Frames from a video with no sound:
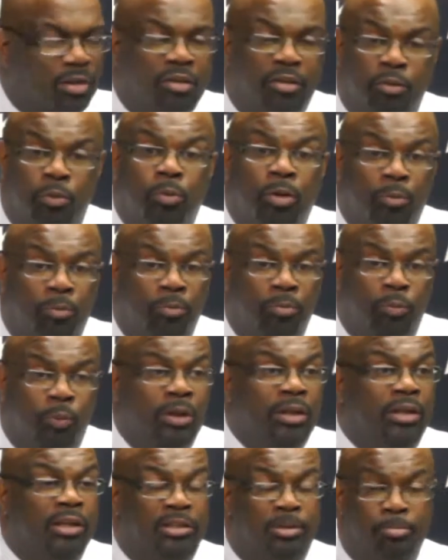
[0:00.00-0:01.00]
I'll tell you what,
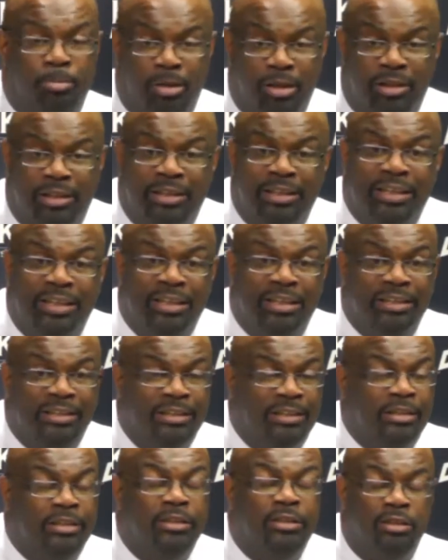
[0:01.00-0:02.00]
we did some good
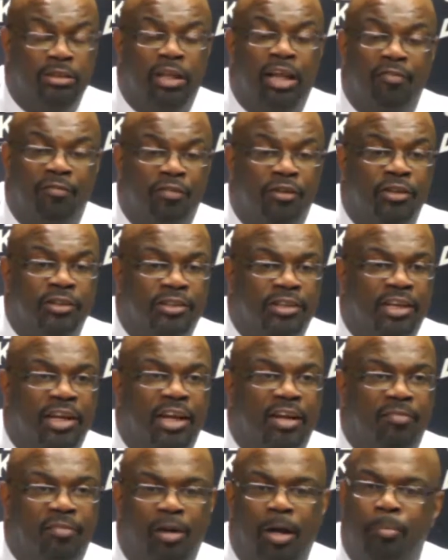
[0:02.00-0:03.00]
things that first
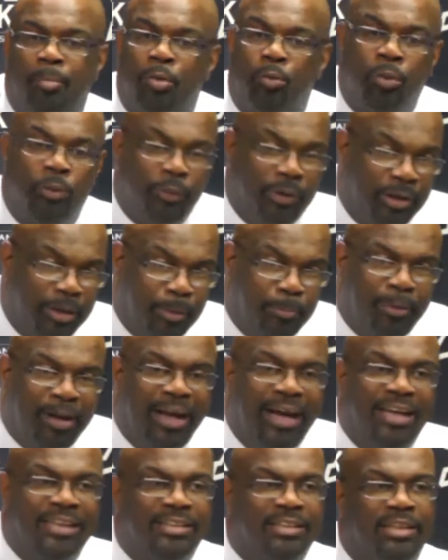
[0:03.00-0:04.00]
half, and, I mean, we were in the
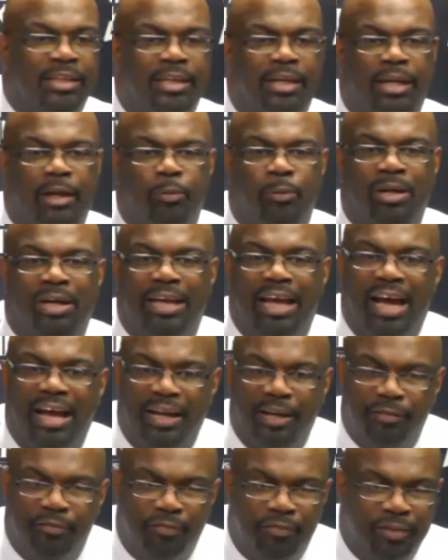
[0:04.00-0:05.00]
passing lane. We
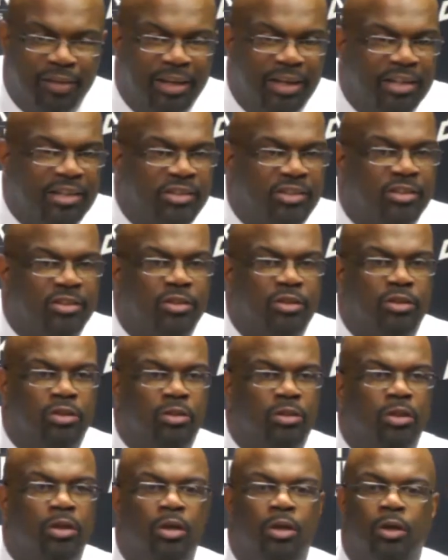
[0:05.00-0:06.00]
got
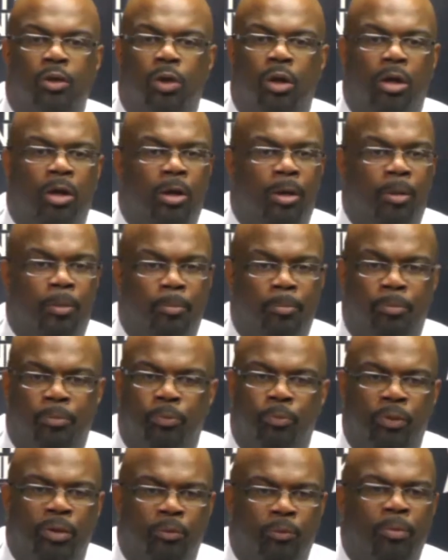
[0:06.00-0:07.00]
deflections.
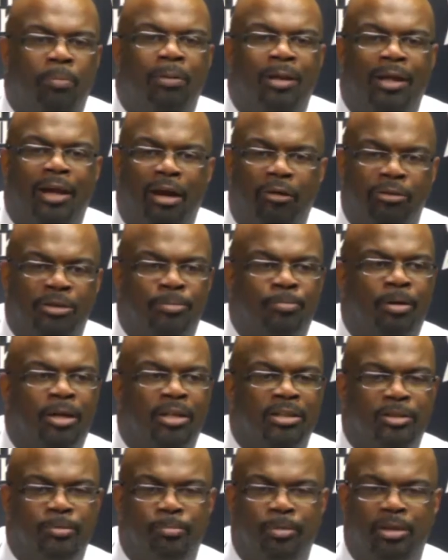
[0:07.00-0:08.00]
We played our
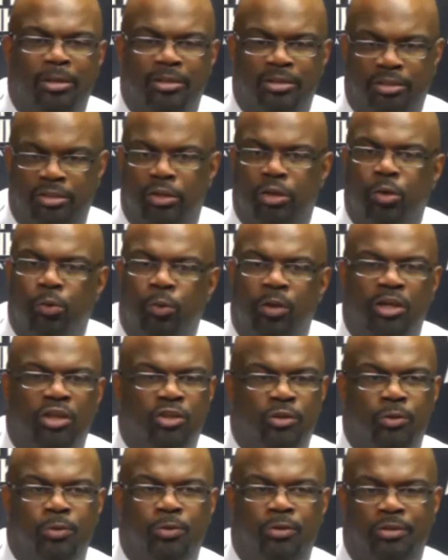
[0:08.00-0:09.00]
responsibilities, took away the
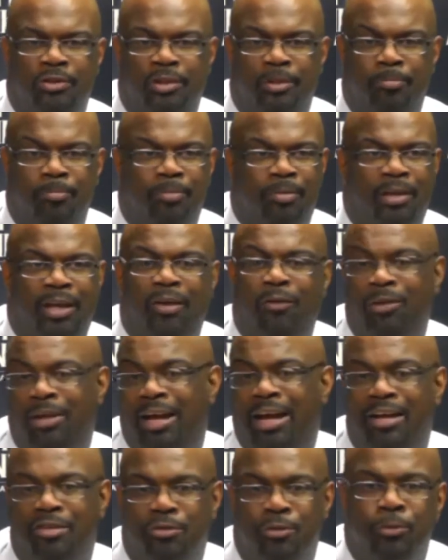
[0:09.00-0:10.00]
shooters. They
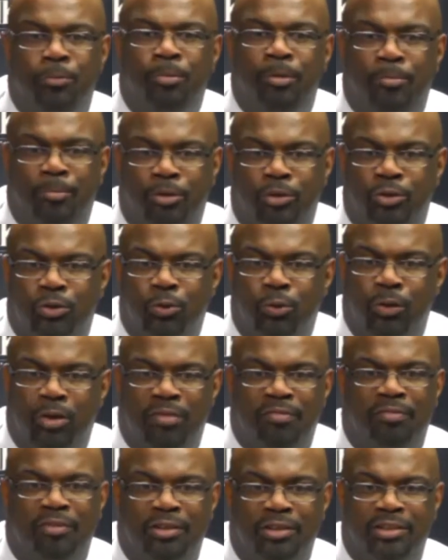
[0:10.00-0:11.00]
only had two people to score
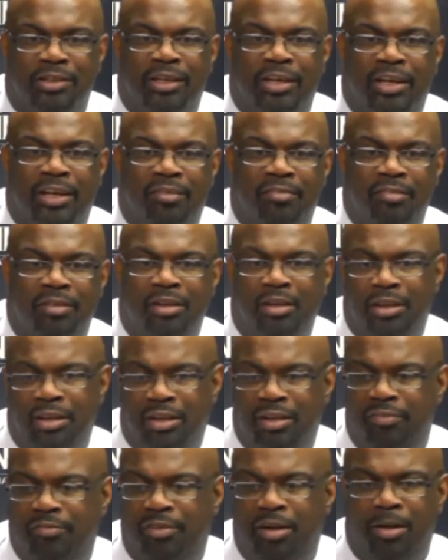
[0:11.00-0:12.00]
that first half,
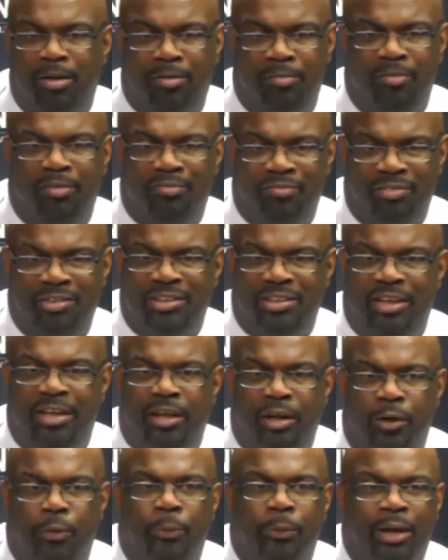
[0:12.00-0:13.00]
if I
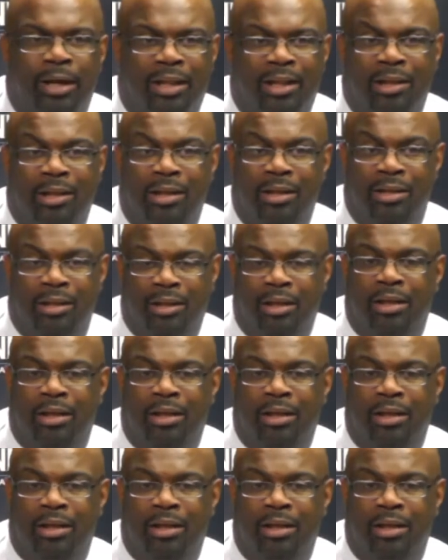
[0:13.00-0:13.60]
stand correctly.